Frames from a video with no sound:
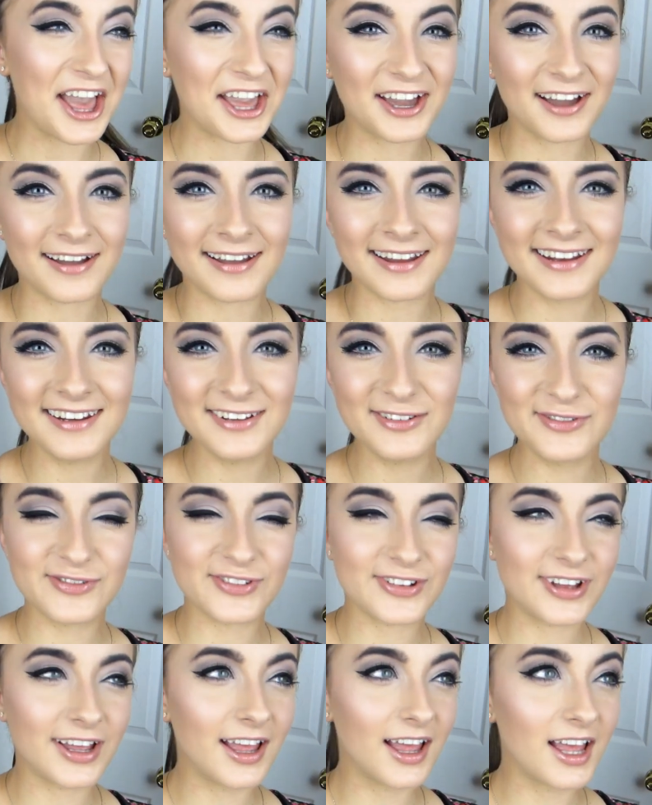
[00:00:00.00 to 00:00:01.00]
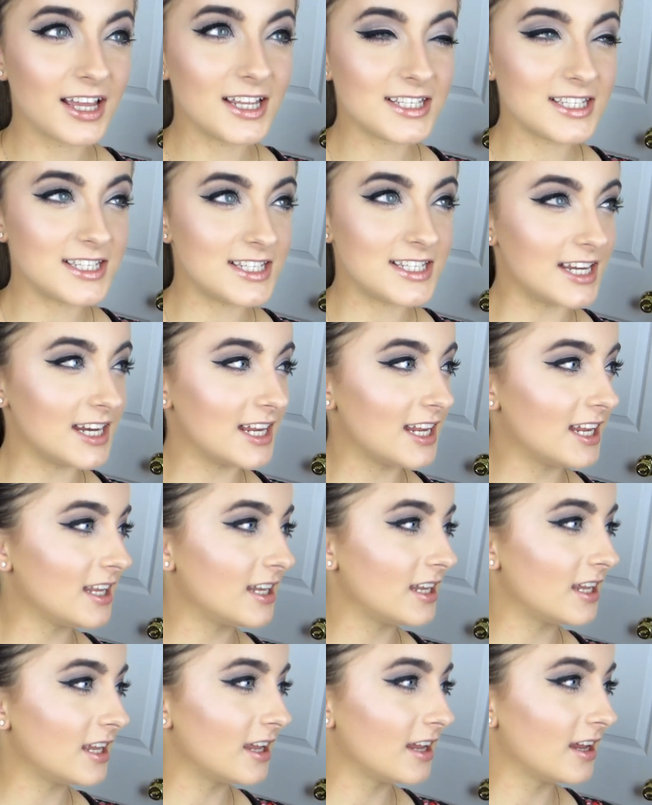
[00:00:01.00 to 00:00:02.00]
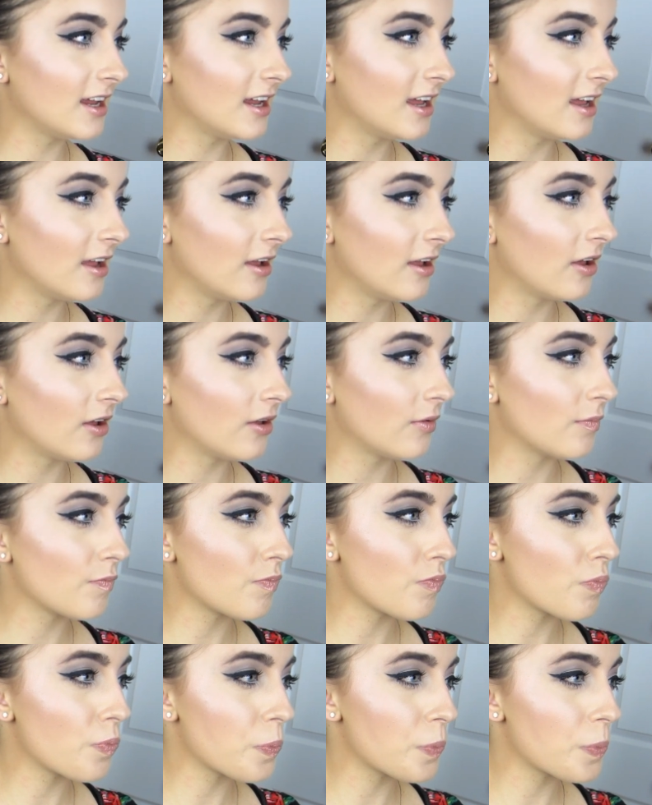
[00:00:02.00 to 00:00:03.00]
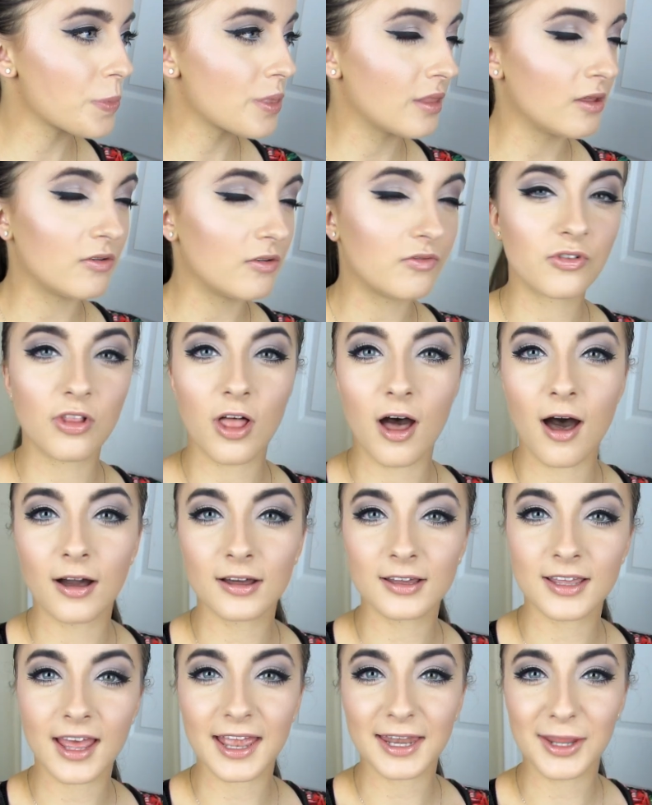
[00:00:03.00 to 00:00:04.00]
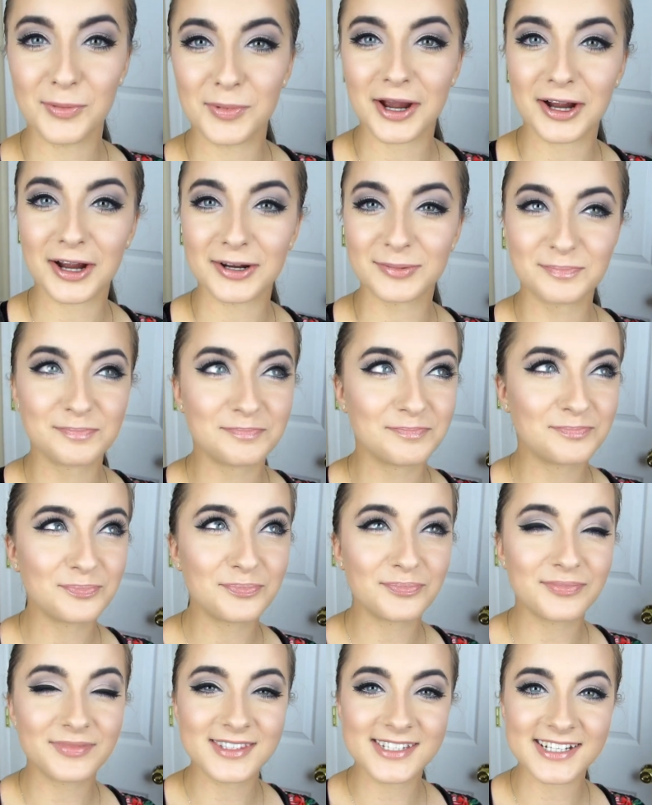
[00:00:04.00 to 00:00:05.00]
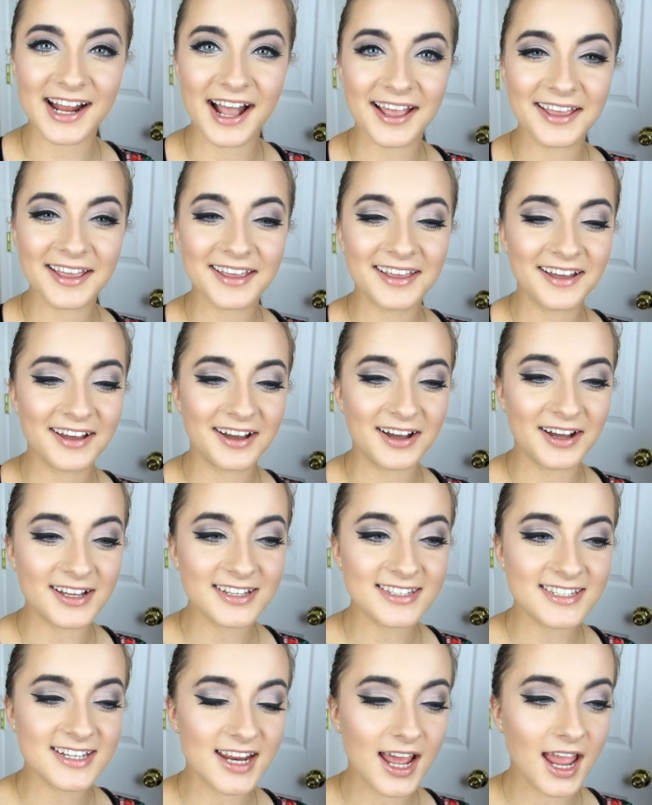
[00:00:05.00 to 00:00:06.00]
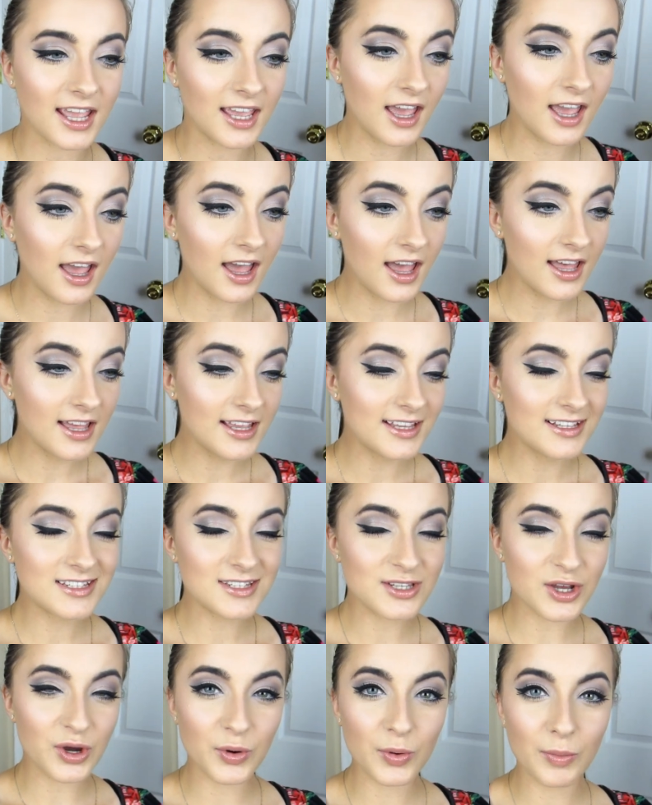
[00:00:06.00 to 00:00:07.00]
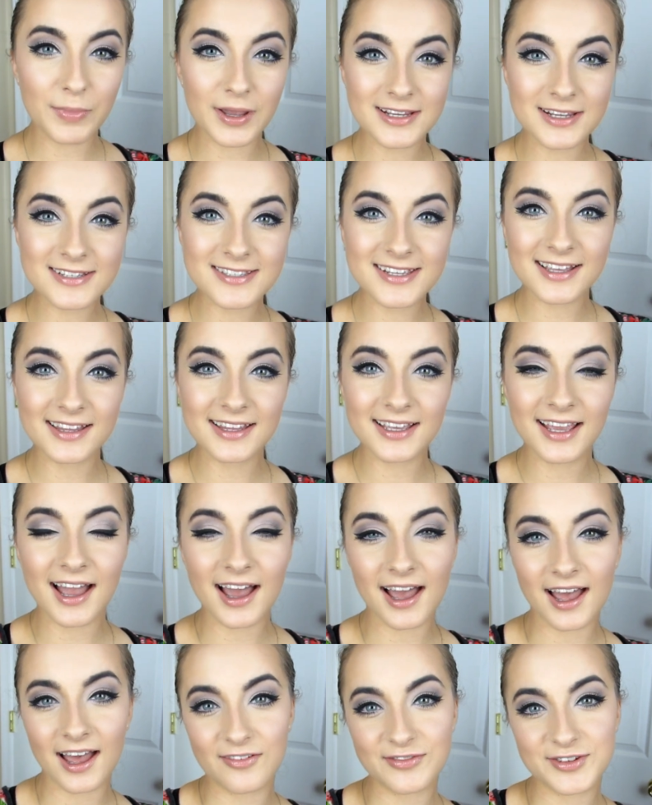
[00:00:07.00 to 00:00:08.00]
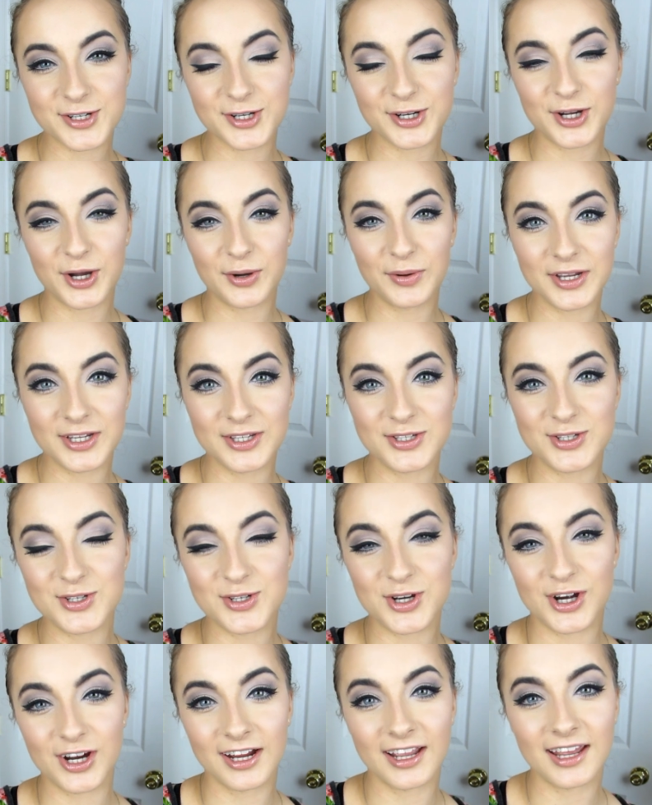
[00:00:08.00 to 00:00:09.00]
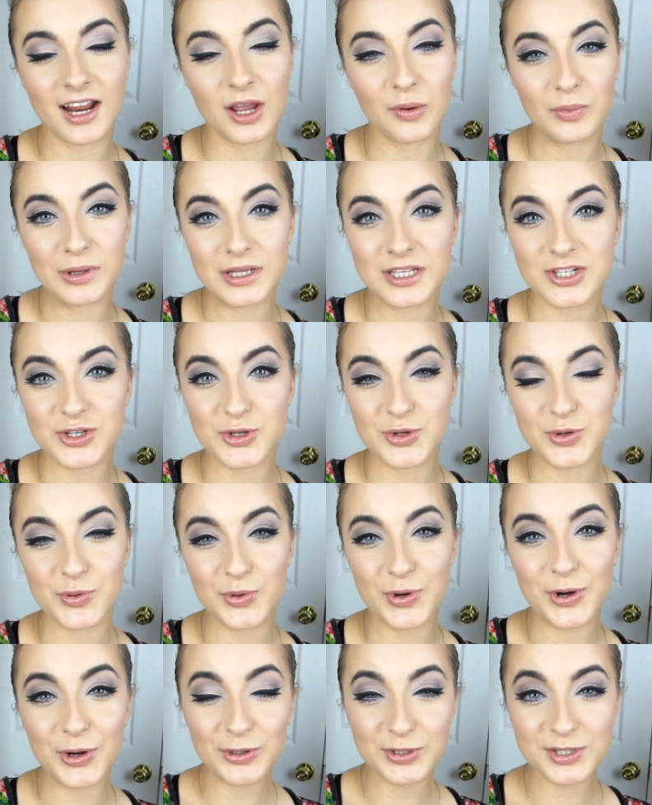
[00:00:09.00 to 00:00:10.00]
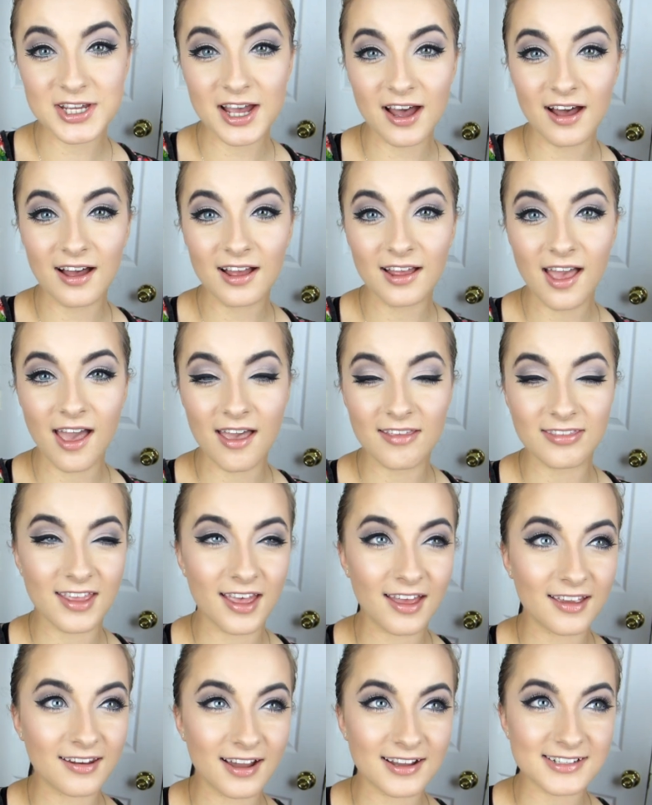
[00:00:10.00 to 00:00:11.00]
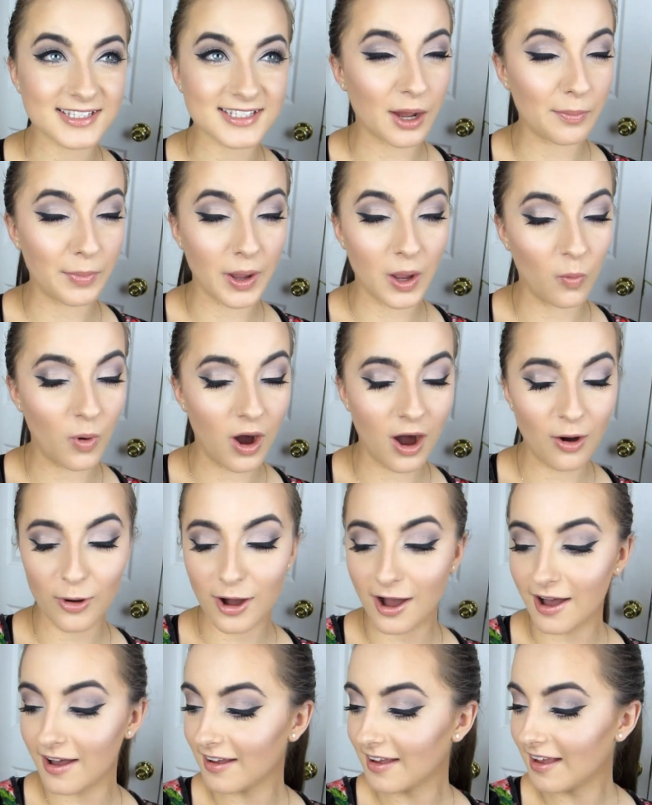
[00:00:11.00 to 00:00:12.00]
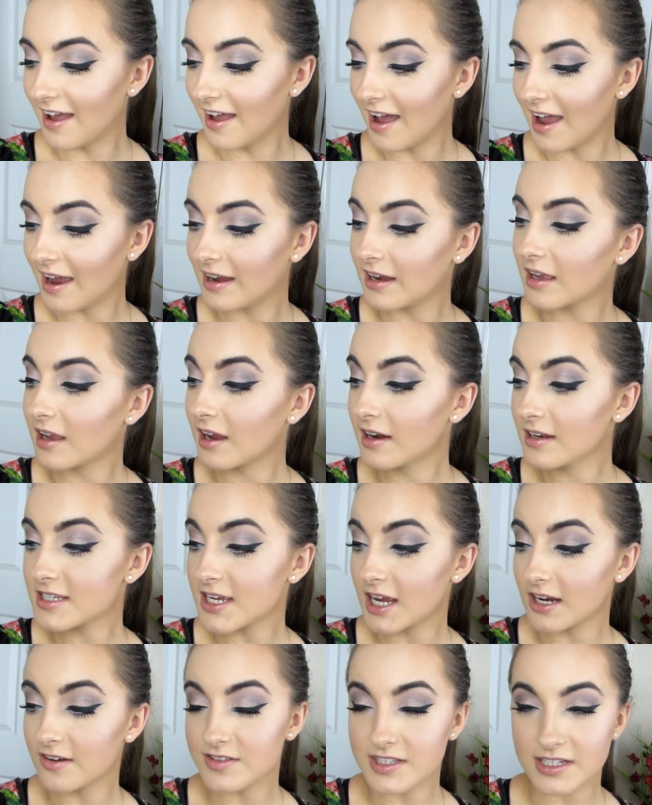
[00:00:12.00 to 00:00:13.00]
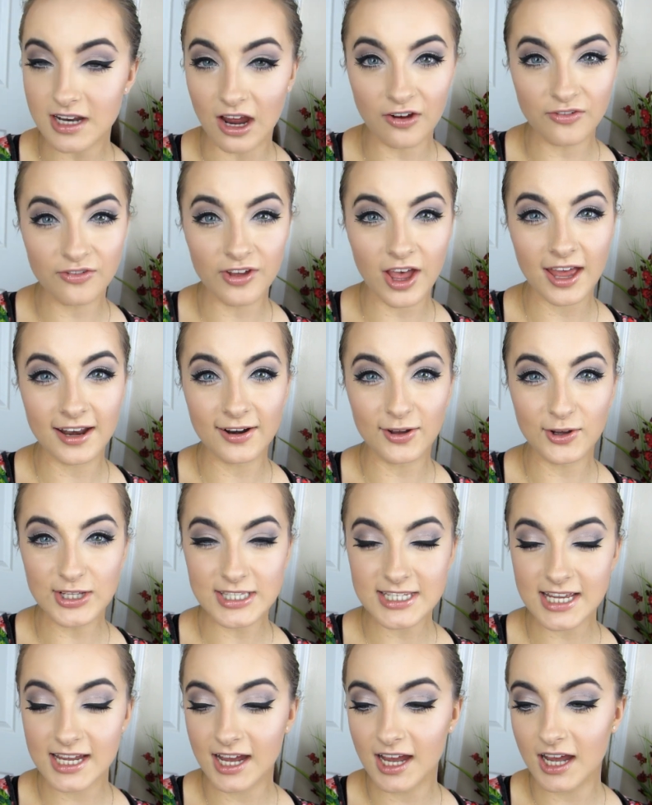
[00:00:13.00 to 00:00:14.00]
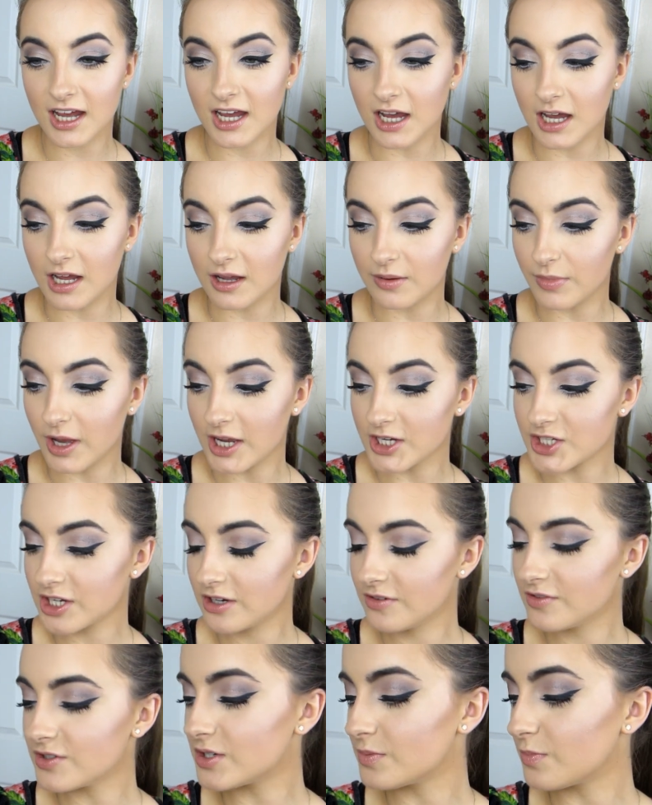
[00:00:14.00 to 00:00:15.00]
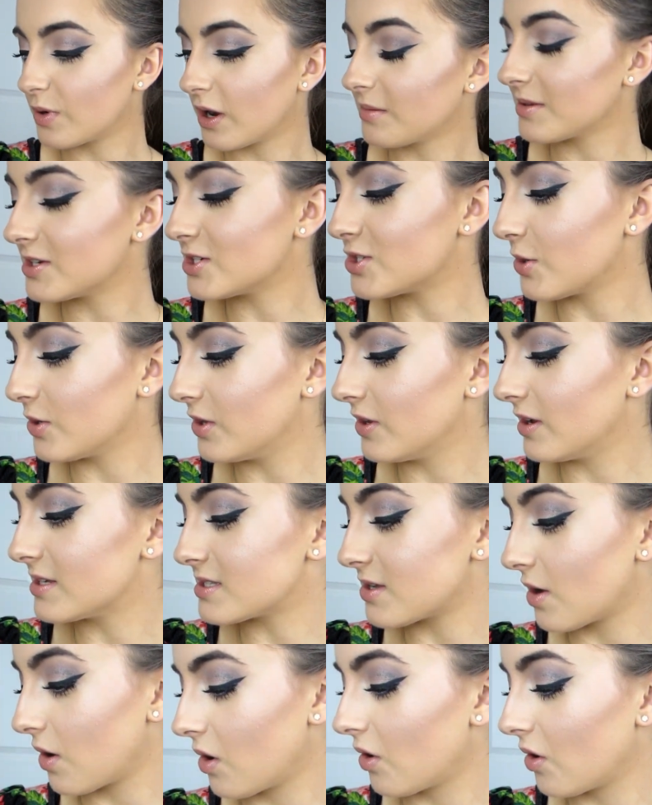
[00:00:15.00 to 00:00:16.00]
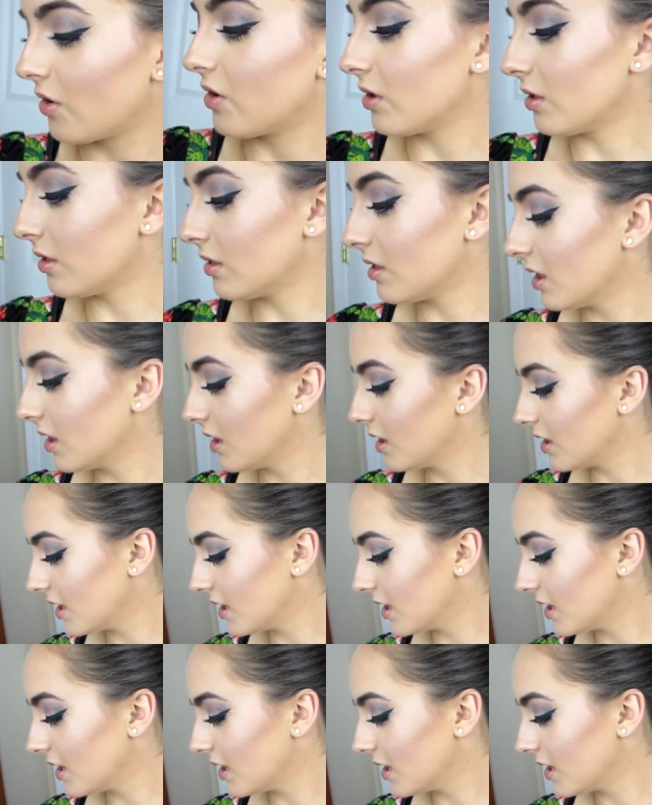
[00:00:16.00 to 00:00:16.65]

I kind of didn't vlog anywhere today. Uh, today. So basically after going to Target I went to Ulta and then I stopped by Wawa and I got a ton of stuff at Ulta. Um, I should have probably shown you guys a haul.